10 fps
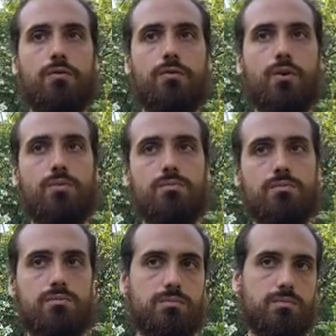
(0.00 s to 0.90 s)
from
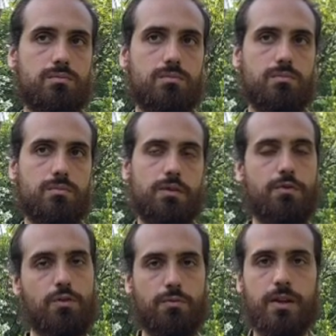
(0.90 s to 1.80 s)
the
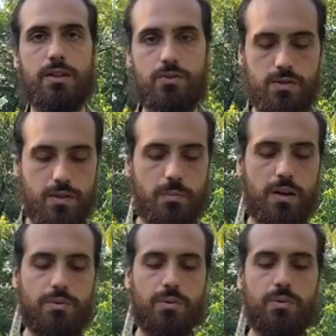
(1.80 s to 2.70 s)
view of my teachers and
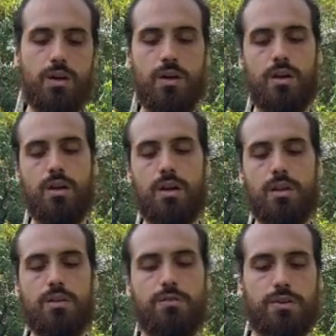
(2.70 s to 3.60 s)
my view,
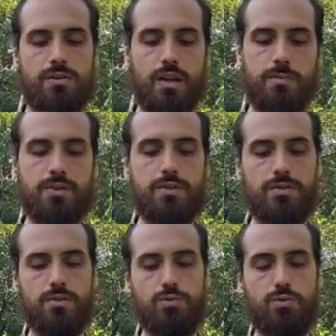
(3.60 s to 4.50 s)
the first step
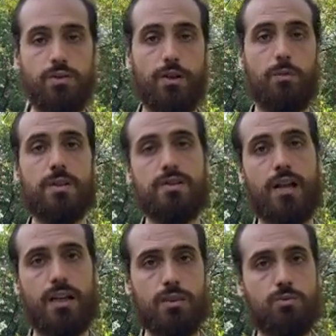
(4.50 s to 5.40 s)
is to develop this
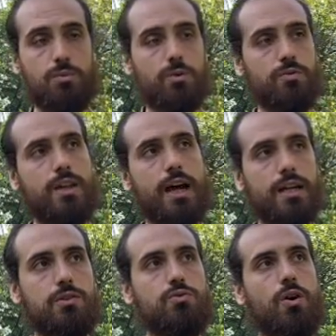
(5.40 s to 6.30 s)
light and to remove
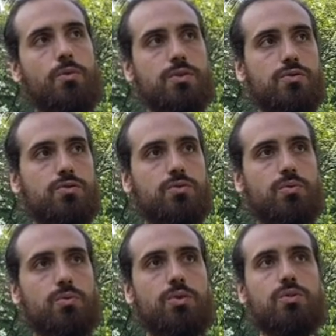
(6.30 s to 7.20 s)
darkness. We always to
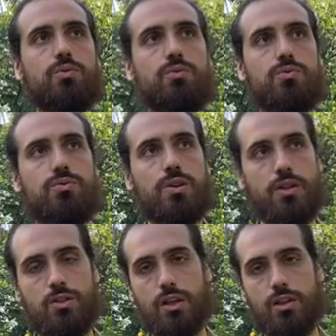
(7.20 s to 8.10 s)
reduce
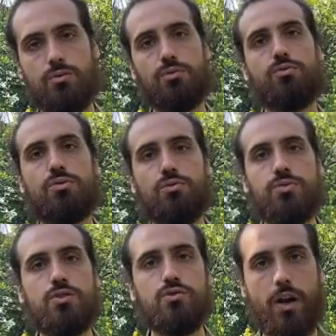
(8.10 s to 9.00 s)
agitation, to reduce
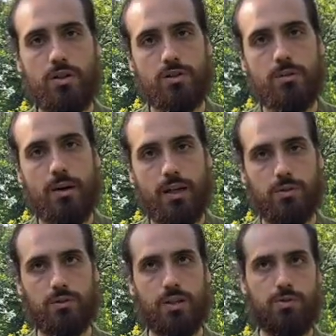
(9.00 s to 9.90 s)
distraction in the mind,
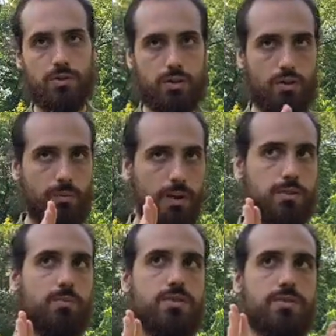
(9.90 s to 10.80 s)
okay, so that your mind
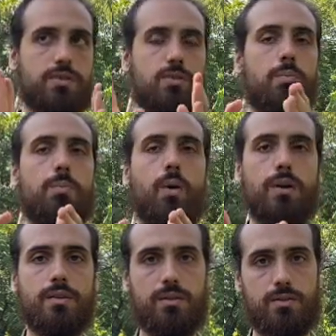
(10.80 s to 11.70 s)
is more single
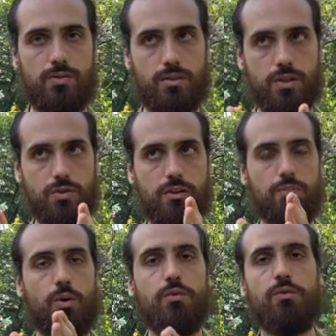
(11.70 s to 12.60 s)
pointed, so that you have
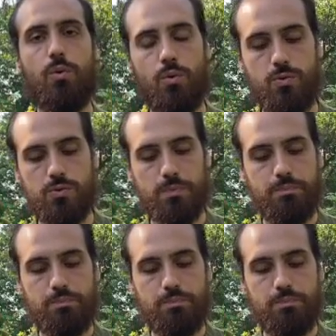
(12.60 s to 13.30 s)
more focus.